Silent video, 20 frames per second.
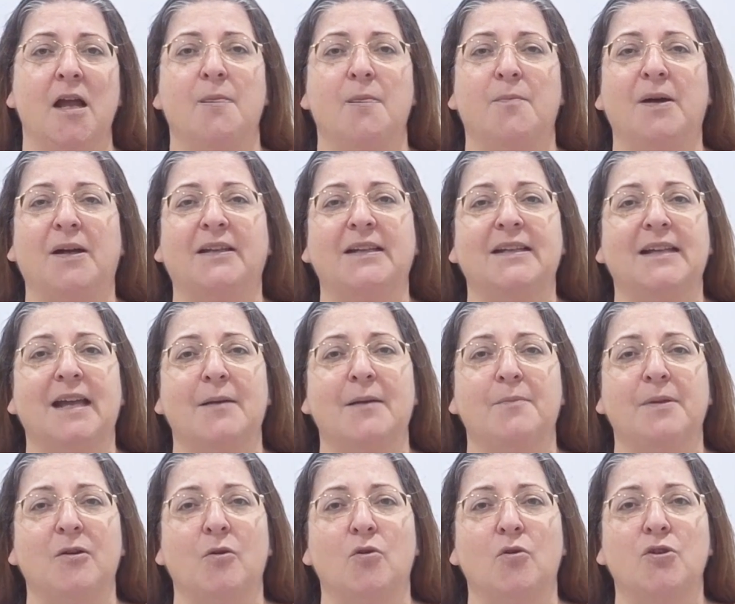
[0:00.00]
but it can
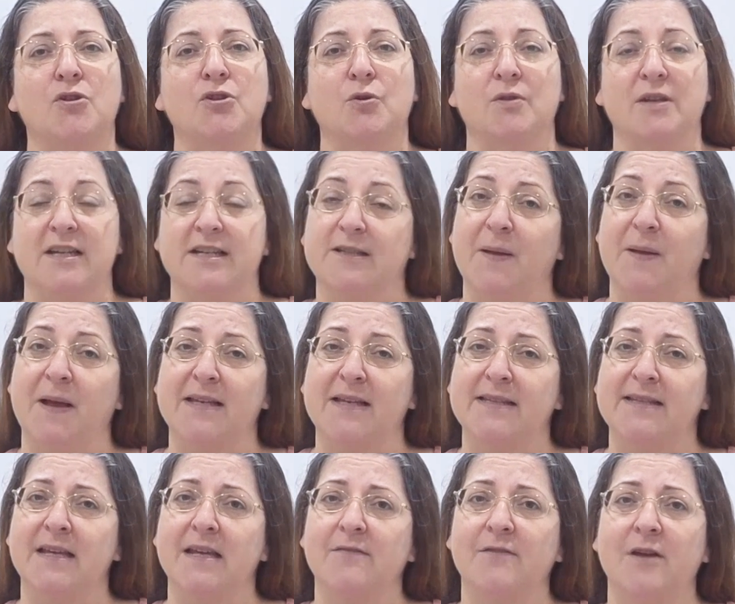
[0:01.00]
be also
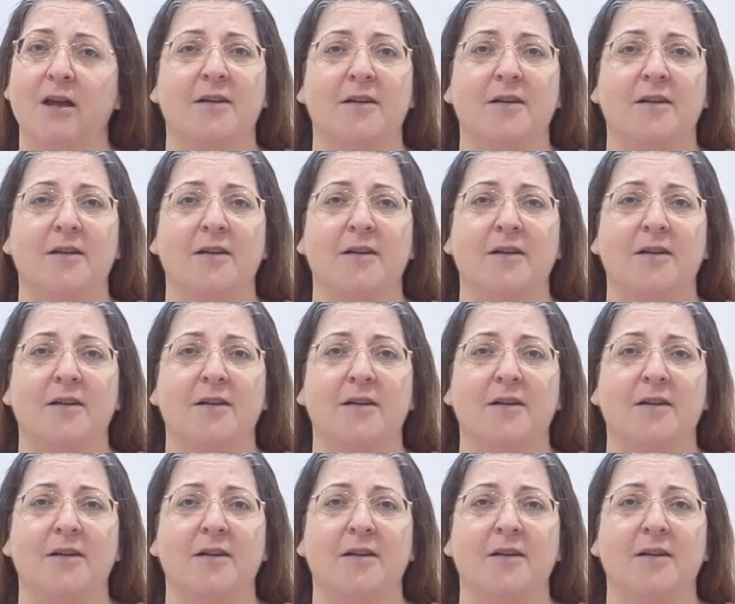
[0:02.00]
expensive,